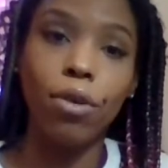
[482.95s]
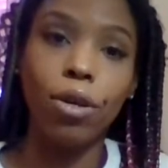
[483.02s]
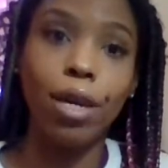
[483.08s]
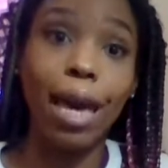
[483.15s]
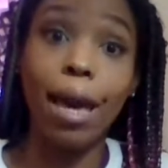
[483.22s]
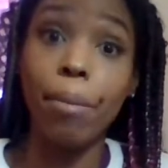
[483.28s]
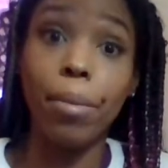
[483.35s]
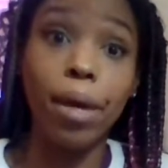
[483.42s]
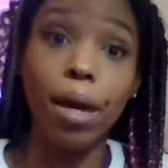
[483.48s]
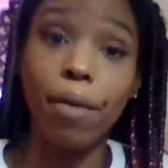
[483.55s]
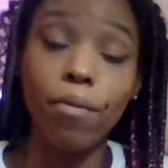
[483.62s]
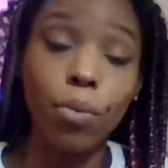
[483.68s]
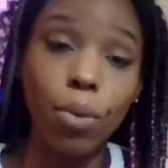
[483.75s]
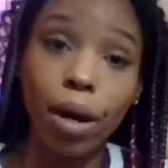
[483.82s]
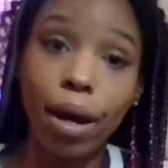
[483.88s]
You can't be
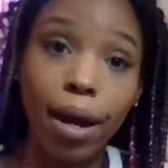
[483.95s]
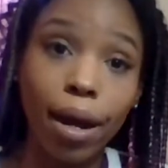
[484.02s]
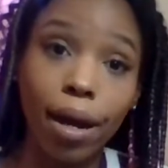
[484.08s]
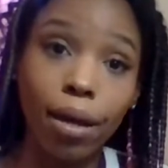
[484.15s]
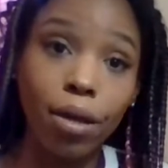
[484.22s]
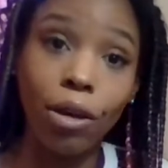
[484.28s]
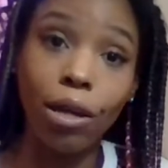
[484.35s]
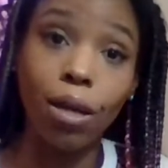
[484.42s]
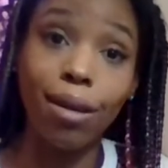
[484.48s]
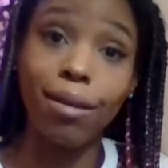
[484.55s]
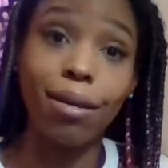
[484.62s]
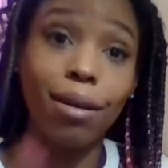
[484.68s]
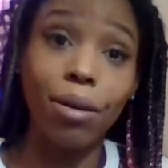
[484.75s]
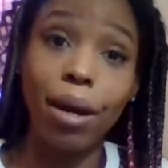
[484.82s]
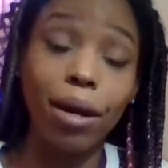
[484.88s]
everywhere,
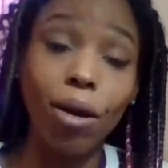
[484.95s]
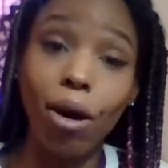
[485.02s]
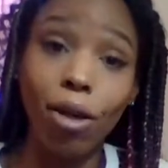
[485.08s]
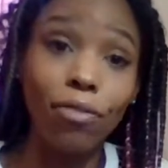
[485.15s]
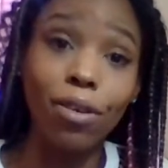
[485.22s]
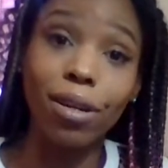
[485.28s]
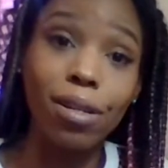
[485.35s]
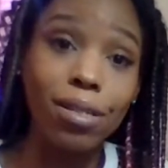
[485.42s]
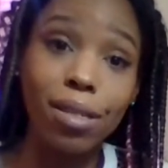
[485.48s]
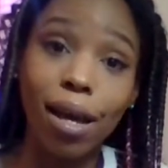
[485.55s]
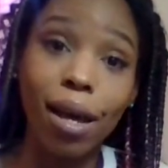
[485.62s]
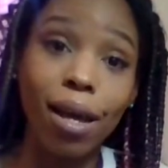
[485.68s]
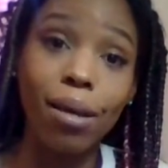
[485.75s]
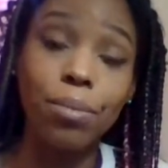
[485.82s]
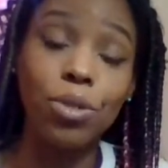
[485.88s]
you know, at all fucking
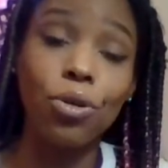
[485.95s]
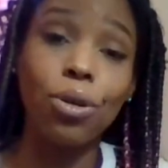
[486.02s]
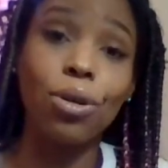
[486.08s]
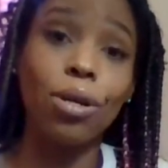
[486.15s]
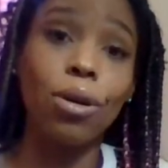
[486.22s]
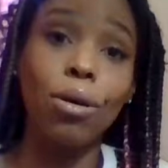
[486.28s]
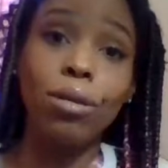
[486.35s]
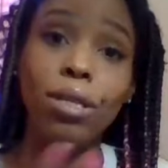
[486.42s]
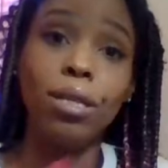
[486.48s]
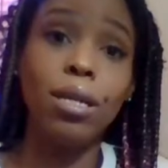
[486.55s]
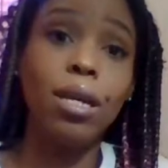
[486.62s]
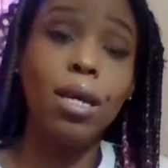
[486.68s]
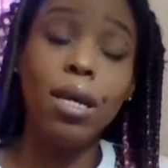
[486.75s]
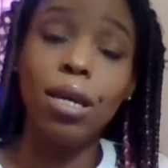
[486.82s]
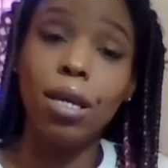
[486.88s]
times. You can only,
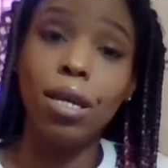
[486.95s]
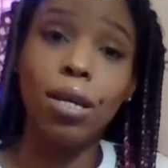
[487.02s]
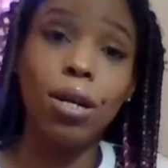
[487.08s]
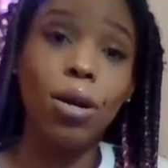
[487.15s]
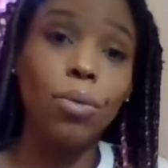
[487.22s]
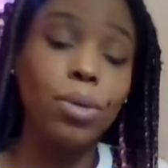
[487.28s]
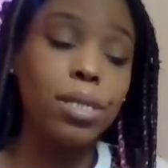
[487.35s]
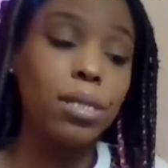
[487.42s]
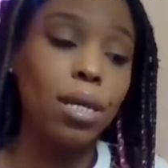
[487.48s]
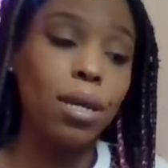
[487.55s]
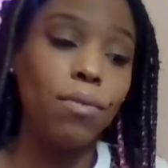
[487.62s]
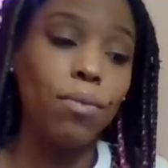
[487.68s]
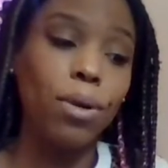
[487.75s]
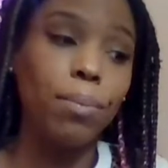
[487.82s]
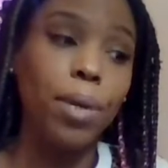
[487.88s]
you know,
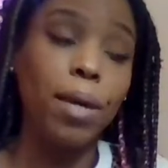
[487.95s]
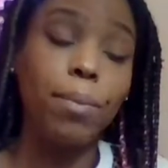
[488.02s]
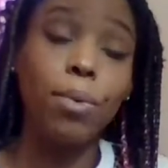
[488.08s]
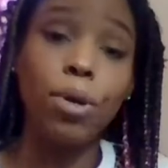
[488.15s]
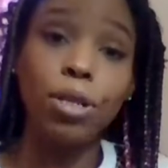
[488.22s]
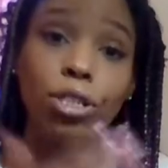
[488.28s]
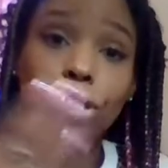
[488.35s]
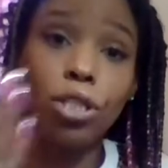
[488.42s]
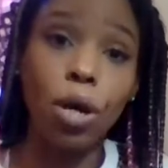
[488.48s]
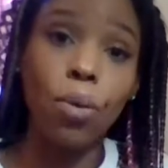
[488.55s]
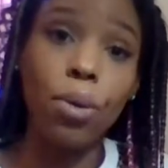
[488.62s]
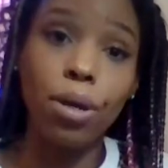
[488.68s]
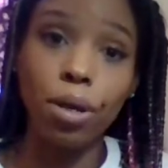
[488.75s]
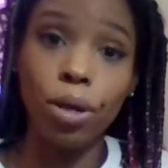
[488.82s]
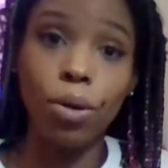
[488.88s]
receive what people are
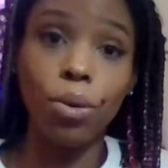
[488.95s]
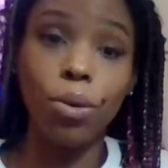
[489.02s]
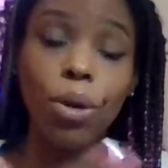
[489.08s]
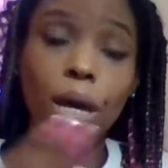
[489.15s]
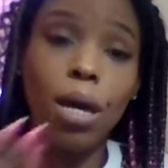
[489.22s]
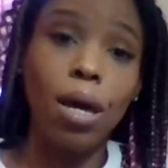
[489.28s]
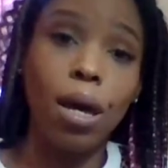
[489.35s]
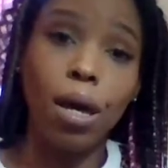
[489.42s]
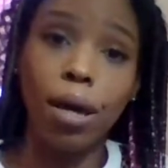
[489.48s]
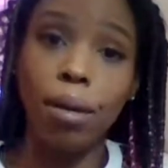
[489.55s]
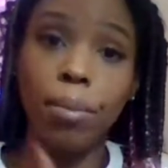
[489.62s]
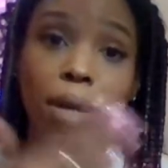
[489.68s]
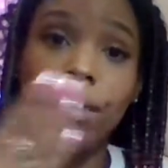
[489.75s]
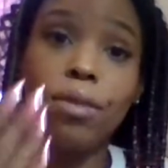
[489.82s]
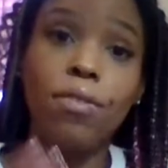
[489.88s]
showing you
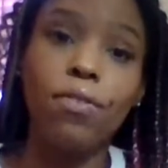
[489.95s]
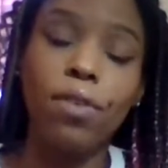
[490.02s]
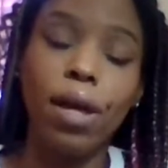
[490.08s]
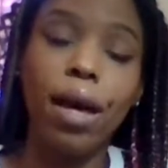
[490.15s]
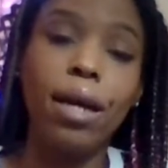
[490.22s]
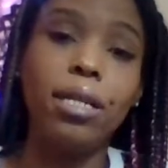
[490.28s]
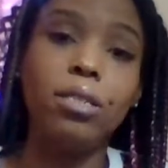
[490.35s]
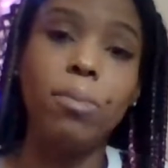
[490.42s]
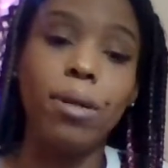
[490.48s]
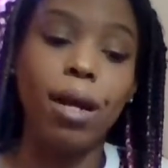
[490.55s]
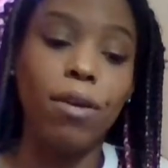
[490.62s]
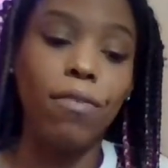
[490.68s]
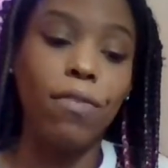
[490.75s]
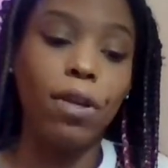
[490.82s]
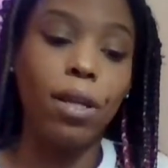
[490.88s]
in the flesh. But
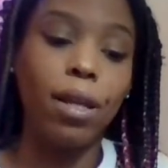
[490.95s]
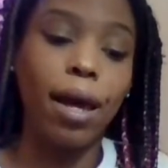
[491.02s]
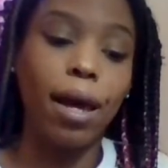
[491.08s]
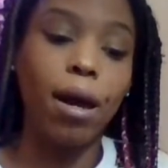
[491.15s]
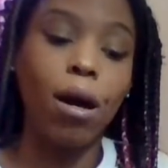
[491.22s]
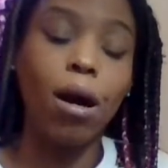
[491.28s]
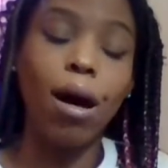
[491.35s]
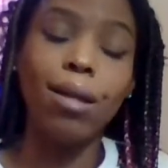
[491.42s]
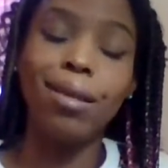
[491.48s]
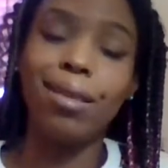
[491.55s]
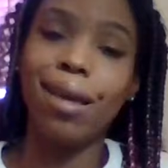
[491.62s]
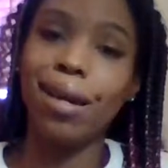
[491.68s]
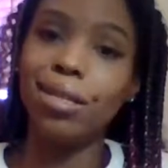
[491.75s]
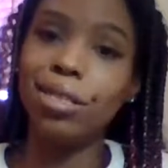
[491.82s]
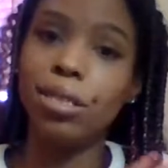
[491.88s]
I feel like all of
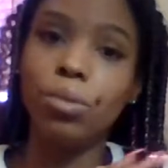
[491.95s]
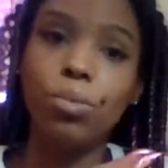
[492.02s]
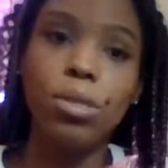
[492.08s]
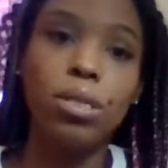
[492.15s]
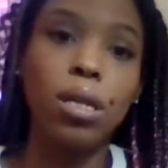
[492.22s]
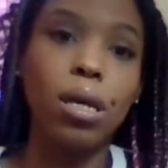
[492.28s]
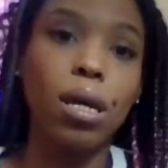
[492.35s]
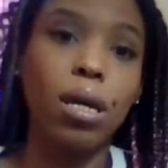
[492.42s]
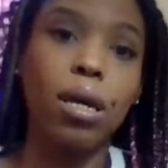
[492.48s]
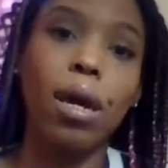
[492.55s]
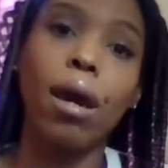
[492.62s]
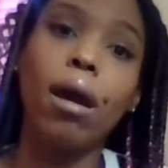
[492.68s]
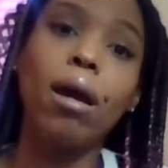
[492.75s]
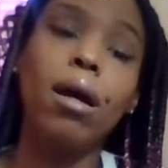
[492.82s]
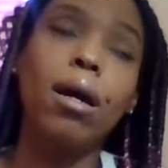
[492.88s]
that shit was taken
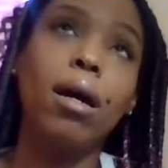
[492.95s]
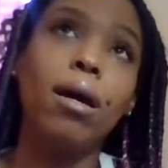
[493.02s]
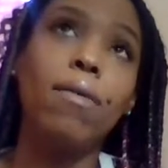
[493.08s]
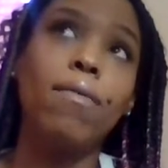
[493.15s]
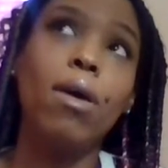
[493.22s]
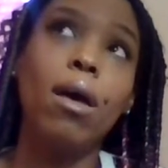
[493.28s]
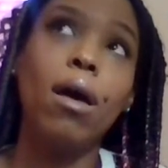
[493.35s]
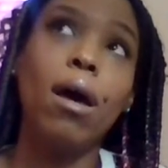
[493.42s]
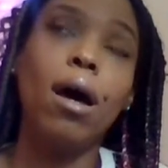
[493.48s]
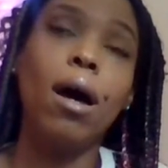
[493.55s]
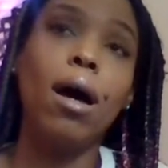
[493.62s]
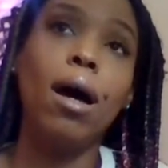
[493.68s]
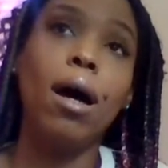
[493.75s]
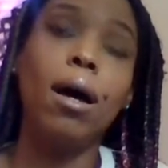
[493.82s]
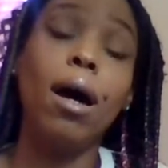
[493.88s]
care of
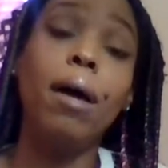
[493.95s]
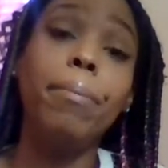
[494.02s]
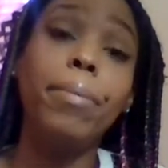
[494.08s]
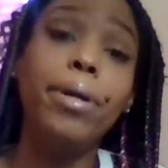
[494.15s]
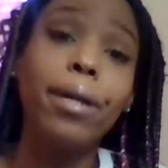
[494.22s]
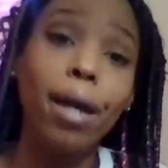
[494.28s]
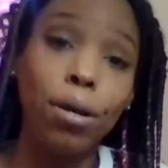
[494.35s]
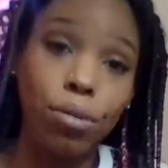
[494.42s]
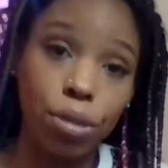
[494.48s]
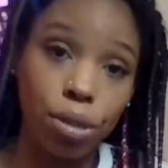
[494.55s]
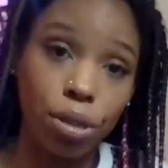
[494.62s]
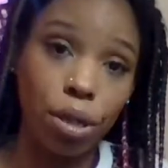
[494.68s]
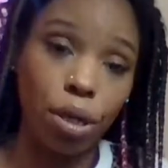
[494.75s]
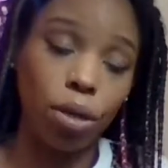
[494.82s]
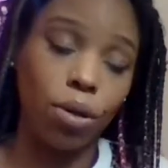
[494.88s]

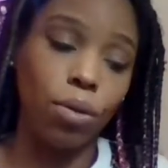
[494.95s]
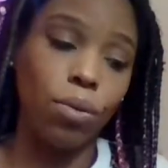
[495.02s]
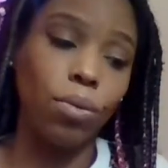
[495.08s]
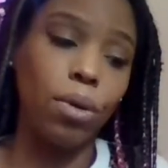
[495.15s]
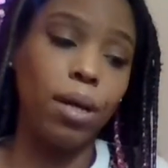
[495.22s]
unbeknownst to you.